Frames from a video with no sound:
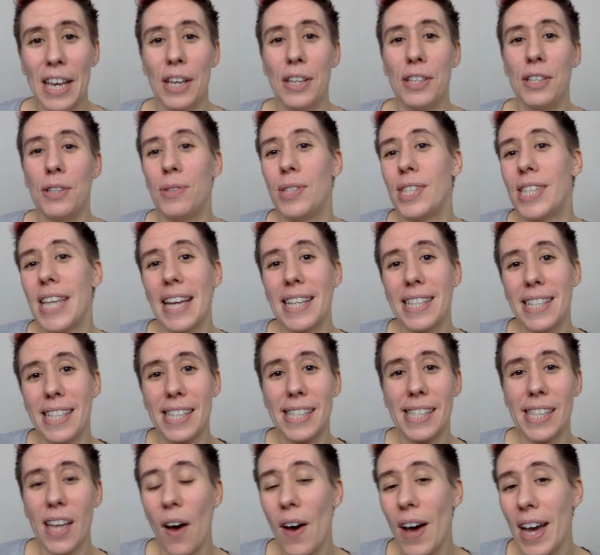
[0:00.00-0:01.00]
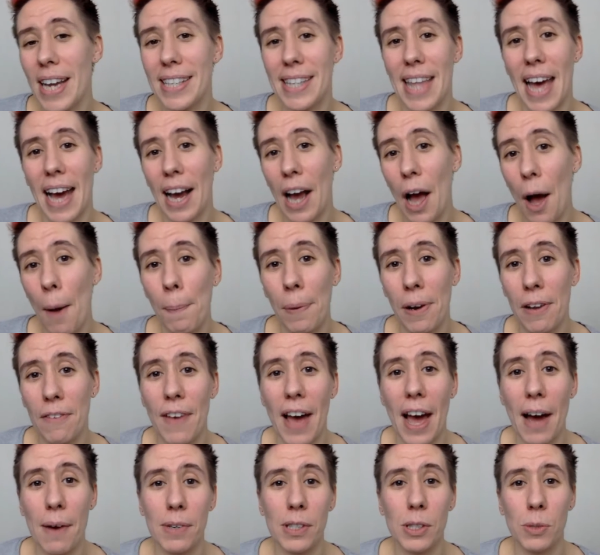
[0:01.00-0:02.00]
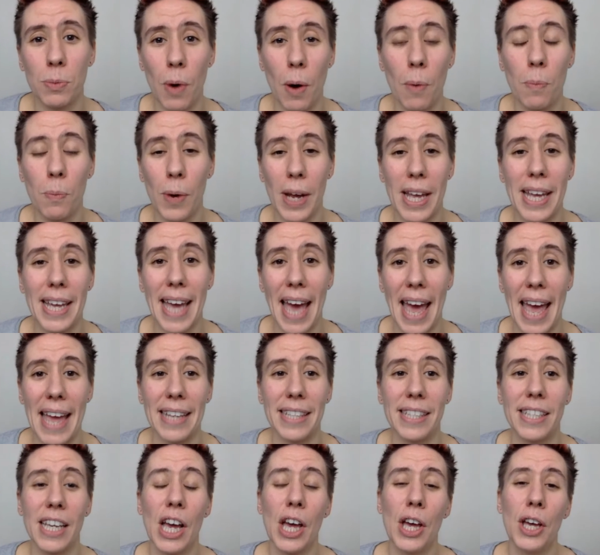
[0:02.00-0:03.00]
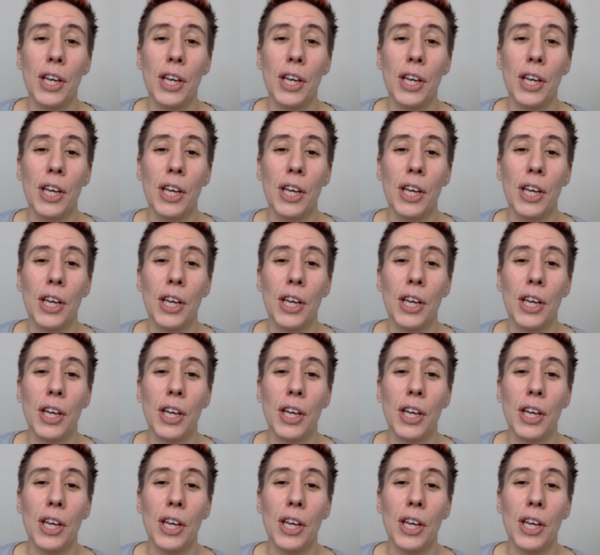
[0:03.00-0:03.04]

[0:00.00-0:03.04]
you set aside that couple of hours one weekend,